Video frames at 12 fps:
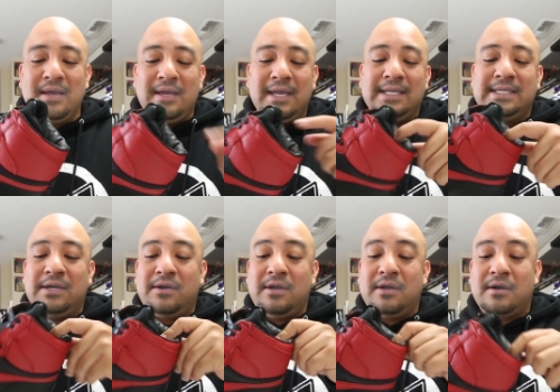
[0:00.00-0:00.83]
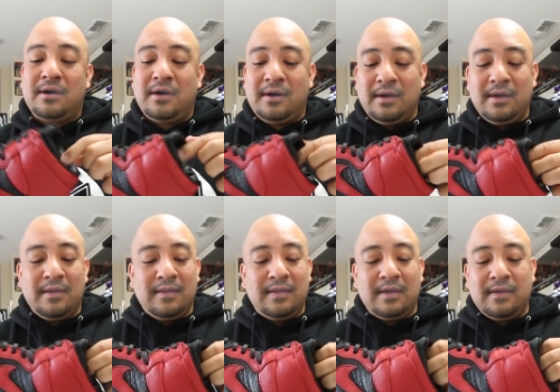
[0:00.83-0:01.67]
interior,
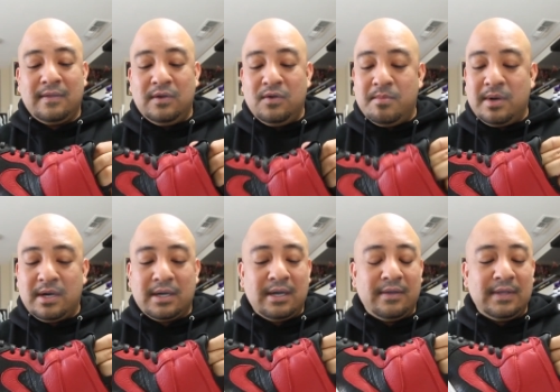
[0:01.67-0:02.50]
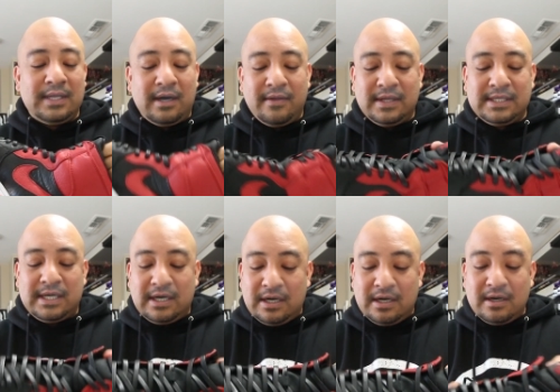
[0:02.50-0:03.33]
the the nubuck on the on the
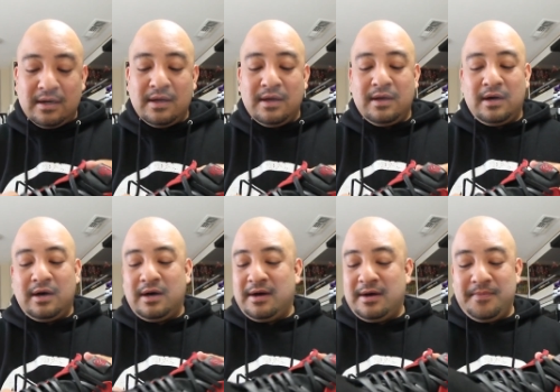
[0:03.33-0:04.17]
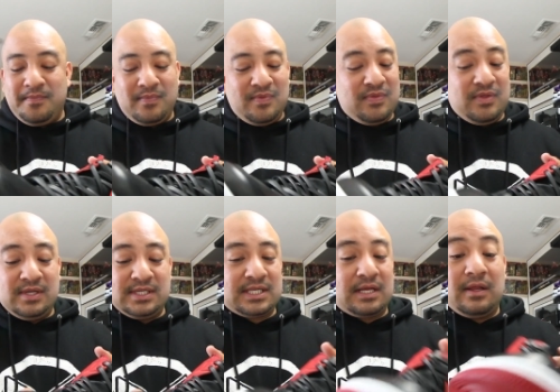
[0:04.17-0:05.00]
tongue, um,
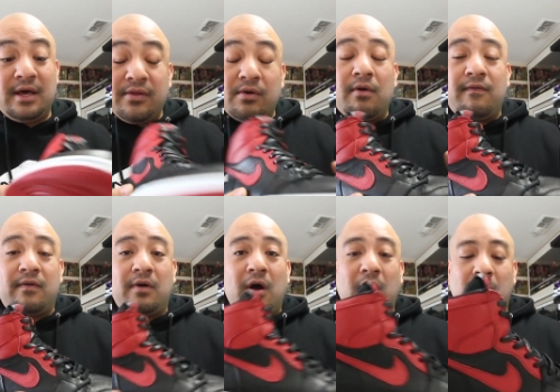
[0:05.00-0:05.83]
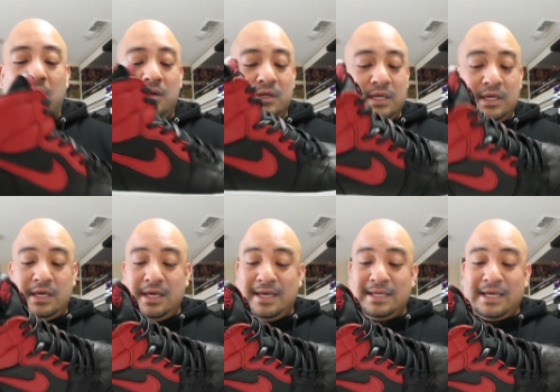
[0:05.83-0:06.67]
just the leather overall. It,
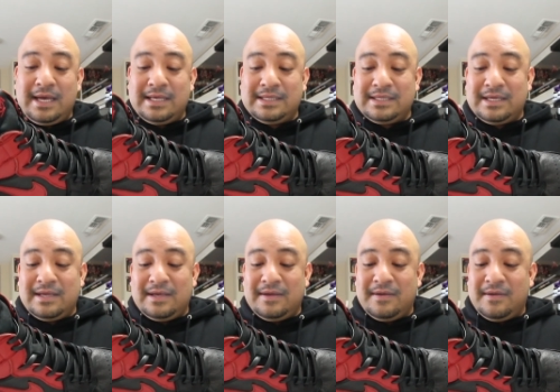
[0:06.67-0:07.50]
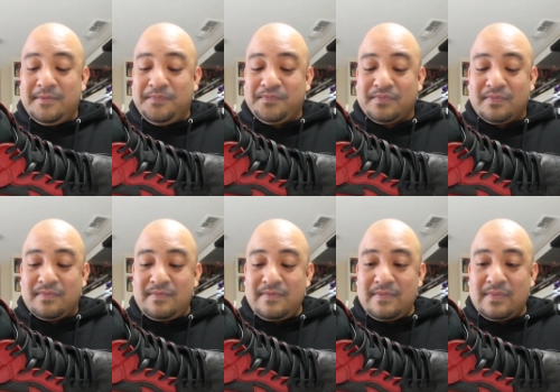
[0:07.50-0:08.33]
it, yeah, that's. I
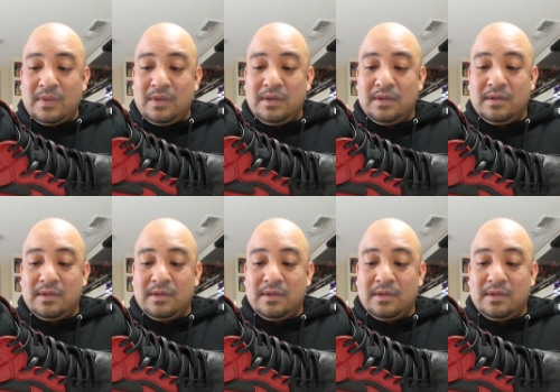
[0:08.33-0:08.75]
mean, they can't.